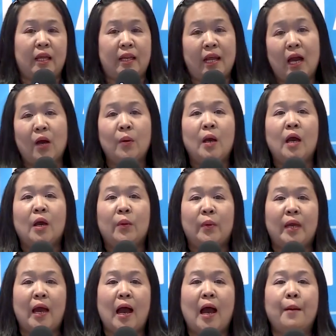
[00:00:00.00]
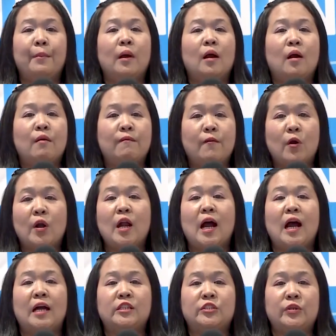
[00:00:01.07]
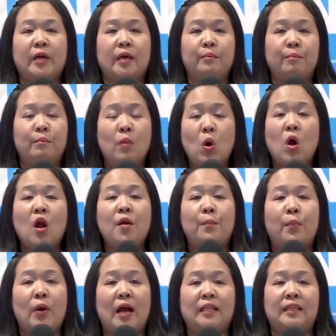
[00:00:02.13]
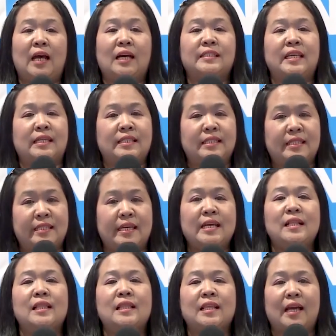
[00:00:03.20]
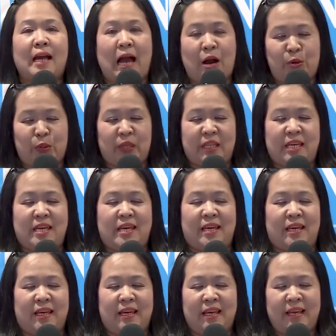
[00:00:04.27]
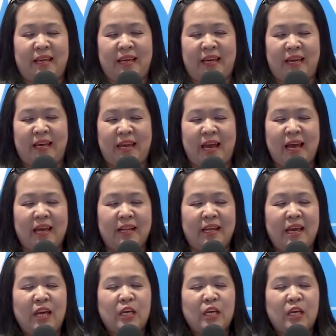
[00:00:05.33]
And now we have 400 more products and still counting. Ayan.